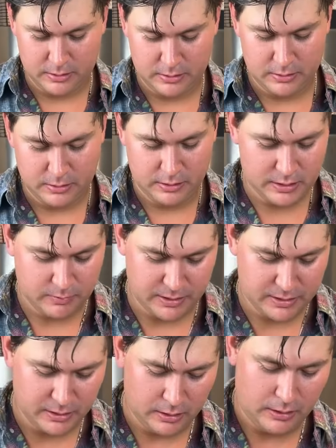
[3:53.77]
So let's
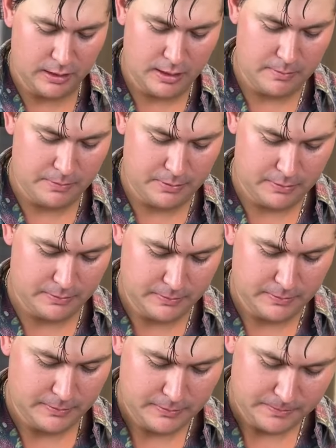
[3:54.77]
mix it all up
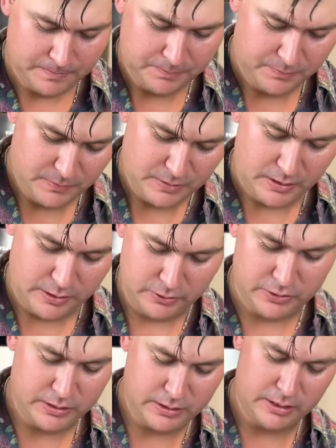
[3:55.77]
and you'll
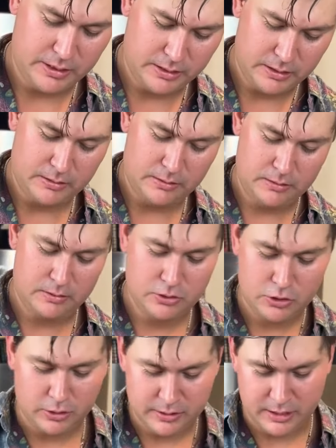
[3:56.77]
see it
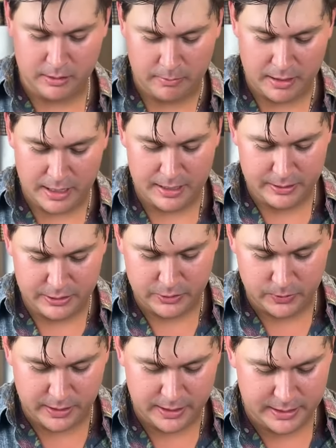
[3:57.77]
start to combine into
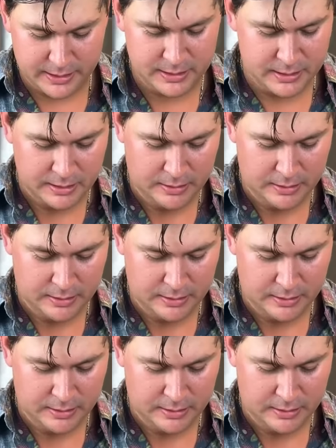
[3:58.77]
a nice,